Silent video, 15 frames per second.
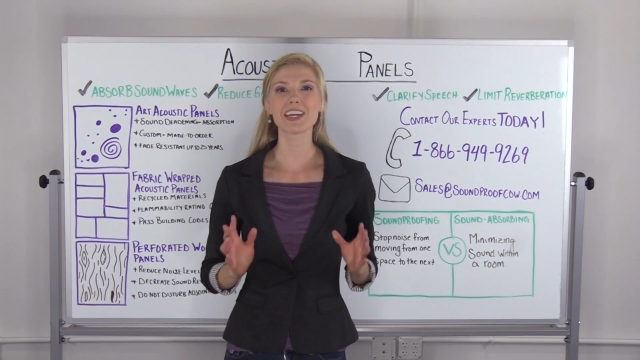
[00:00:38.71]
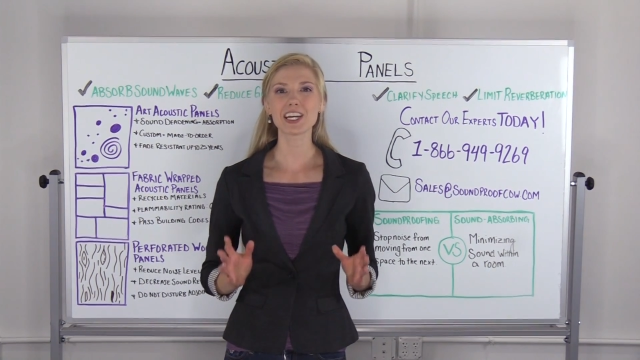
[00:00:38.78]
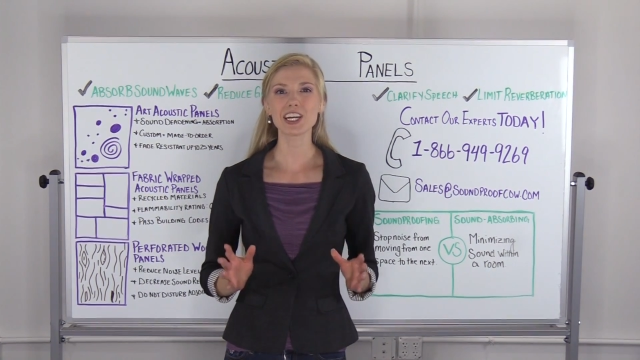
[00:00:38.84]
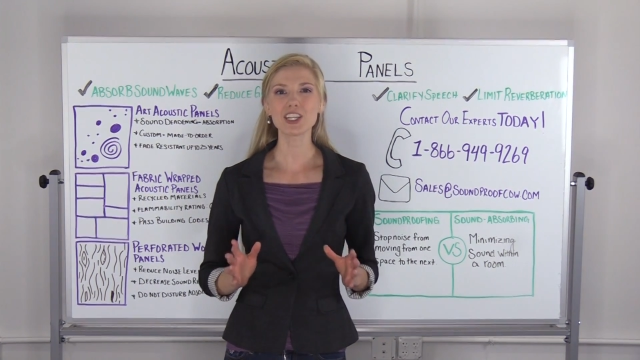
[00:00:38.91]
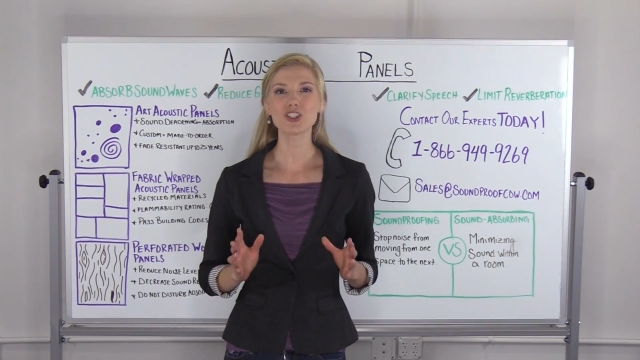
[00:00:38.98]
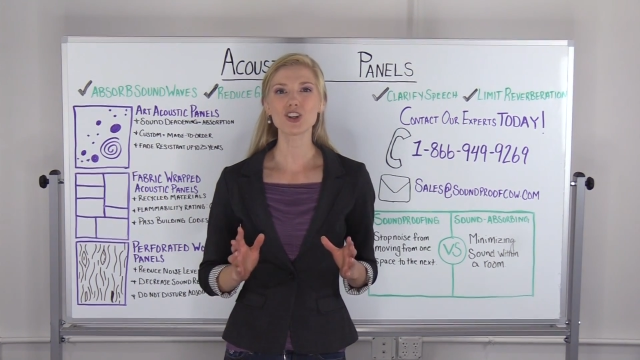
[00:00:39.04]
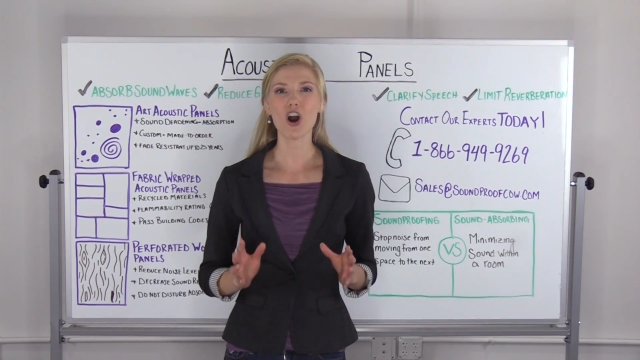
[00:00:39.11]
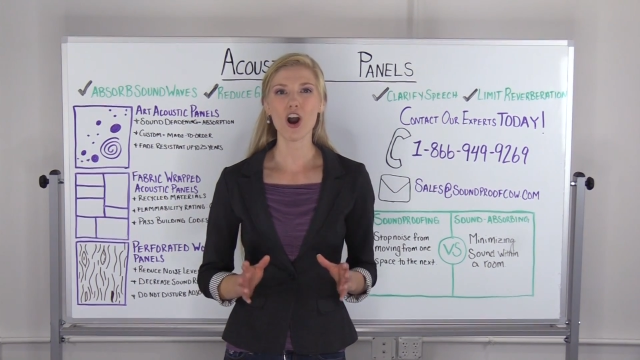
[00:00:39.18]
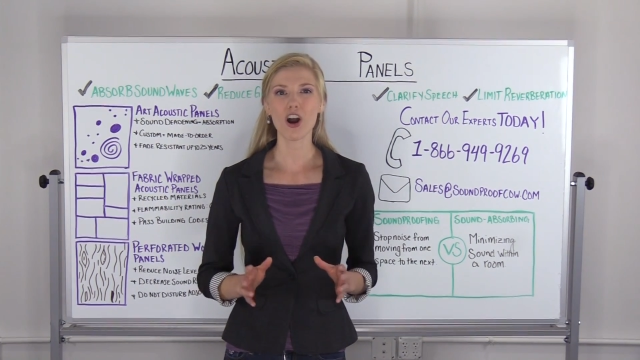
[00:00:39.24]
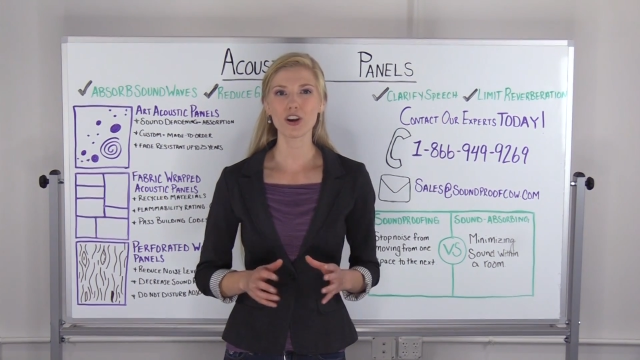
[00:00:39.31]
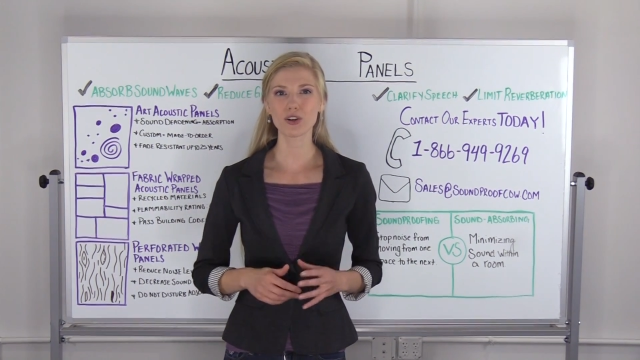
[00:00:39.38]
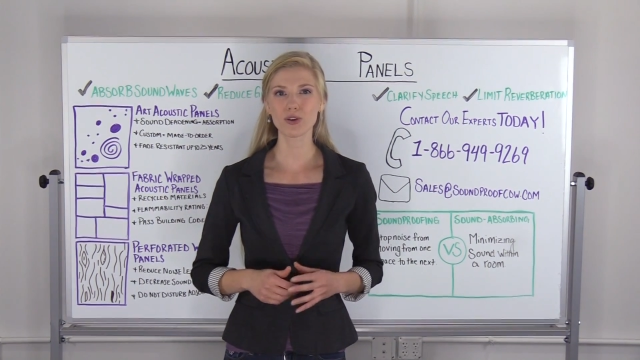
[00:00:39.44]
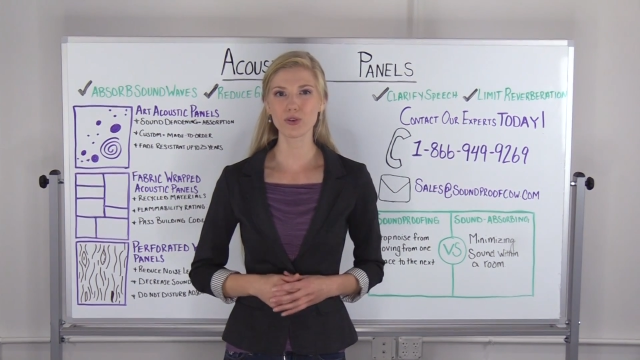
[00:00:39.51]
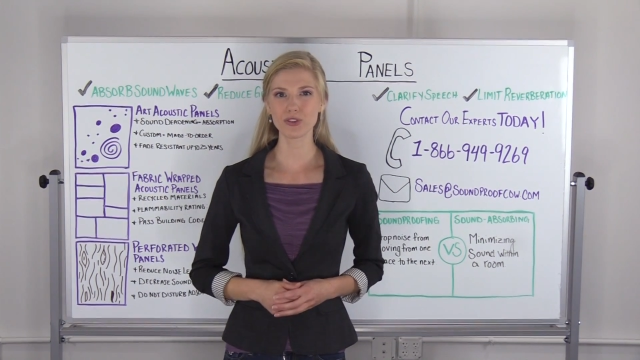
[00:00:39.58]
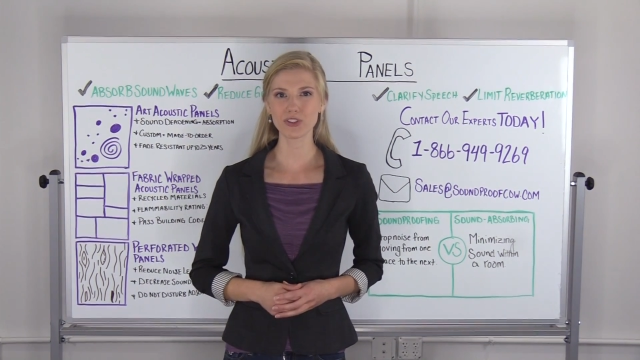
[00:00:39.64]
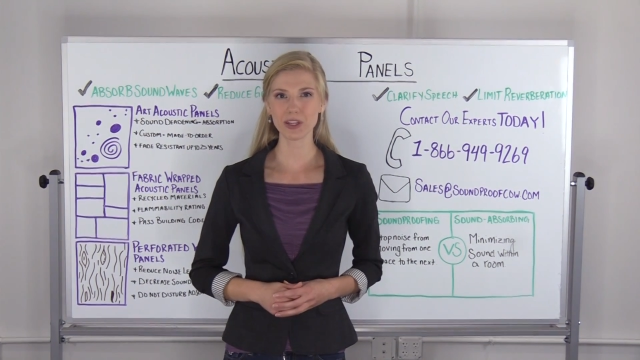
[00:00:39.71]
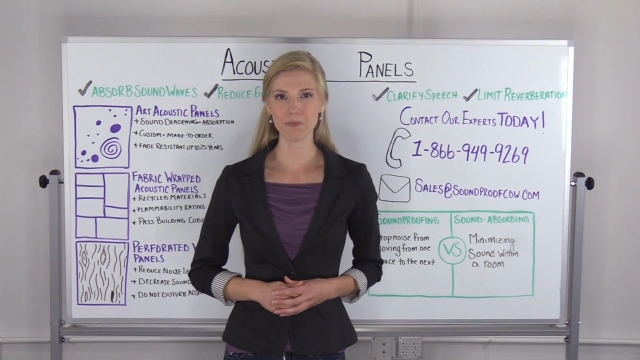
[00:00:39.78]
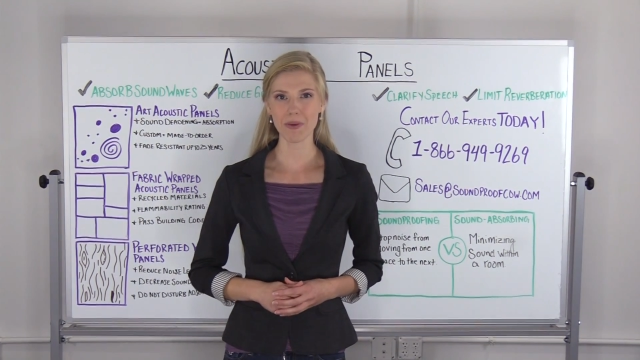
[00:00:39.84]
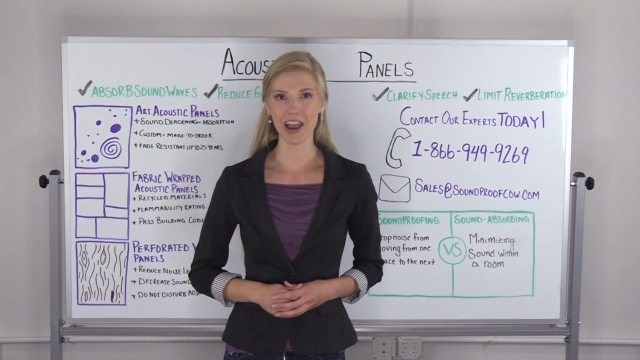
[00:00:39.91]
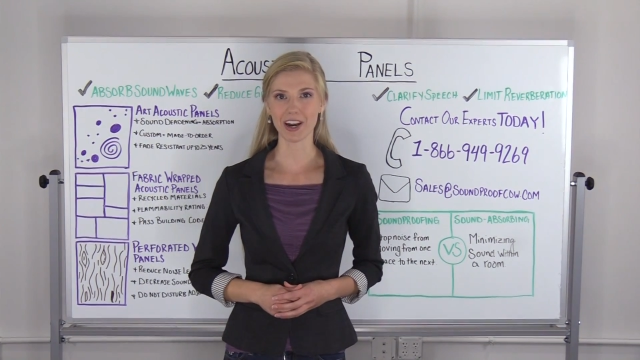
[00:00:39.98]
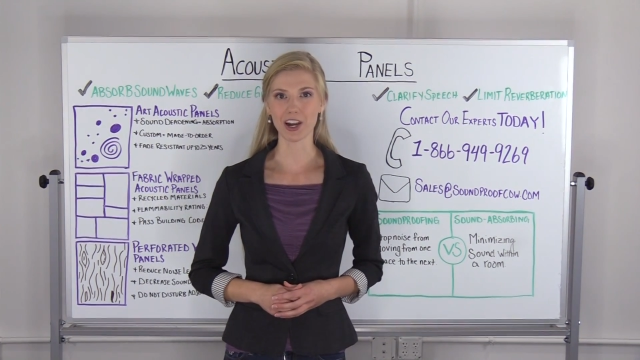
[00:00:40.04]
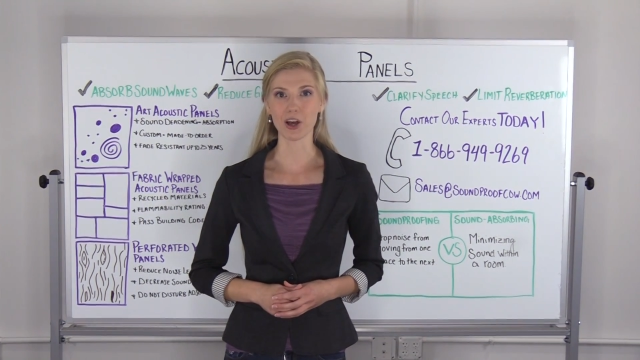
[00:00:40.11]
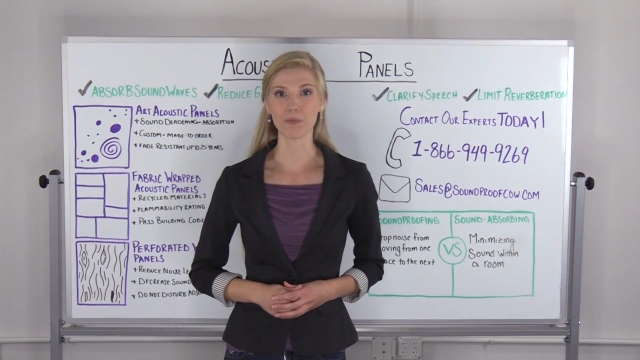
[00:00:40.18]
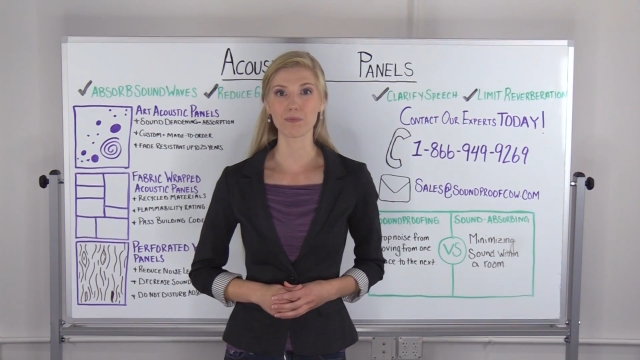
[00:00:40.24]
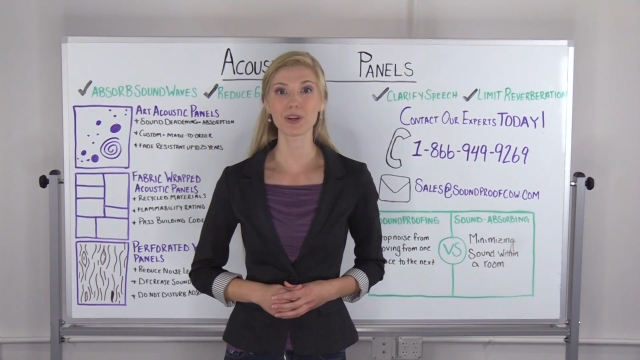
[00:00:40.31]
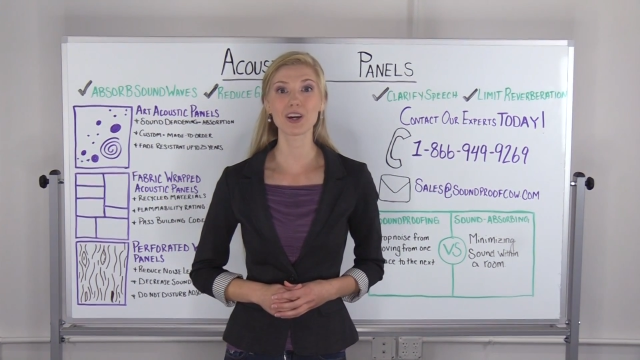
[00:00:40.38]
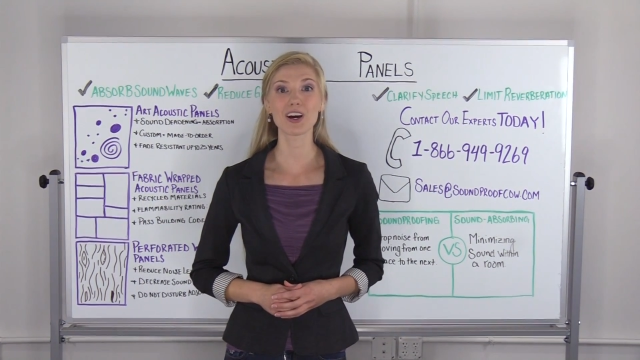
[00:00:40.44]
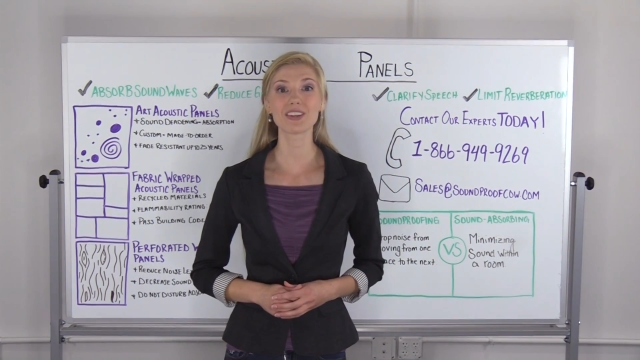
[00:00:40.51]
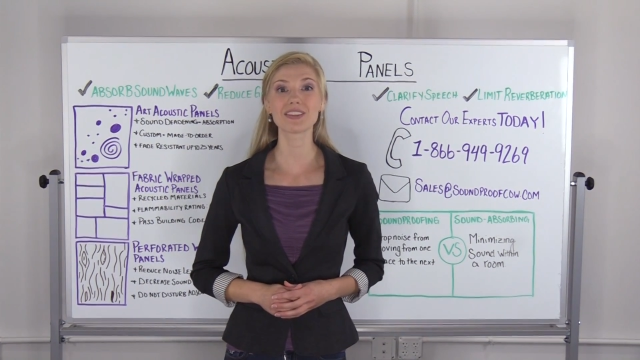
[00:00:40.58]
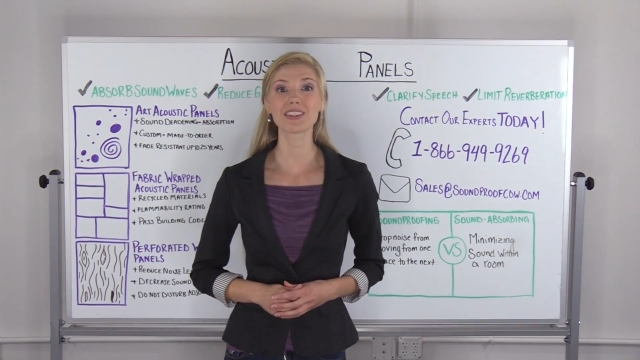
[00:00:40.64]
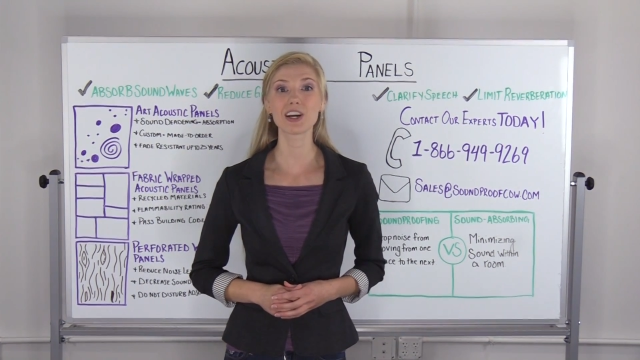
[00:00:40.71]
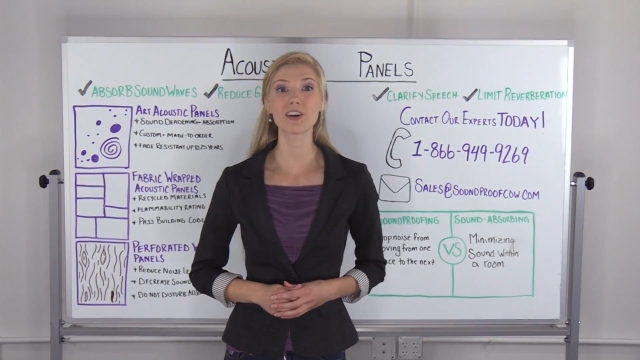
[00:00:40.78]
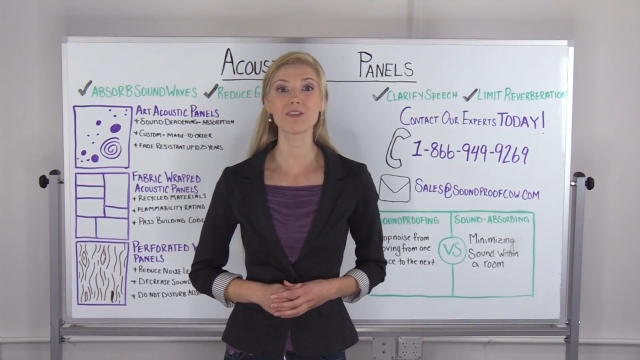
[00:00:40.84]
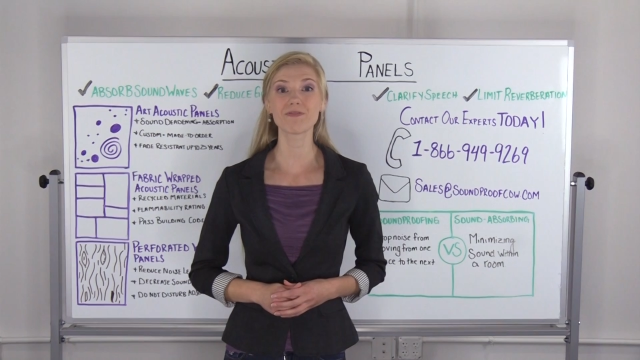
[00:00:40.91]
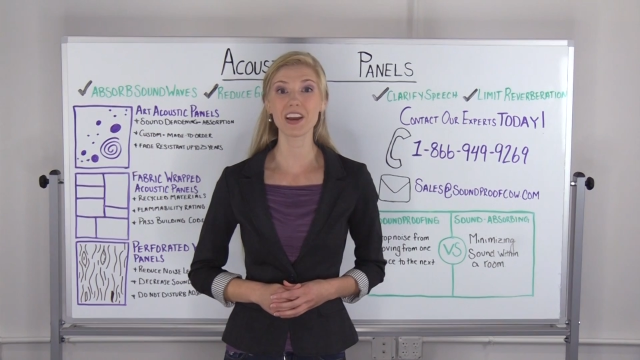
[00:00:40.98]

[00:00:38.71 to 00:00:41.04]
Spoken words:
each art acoustic panel because they are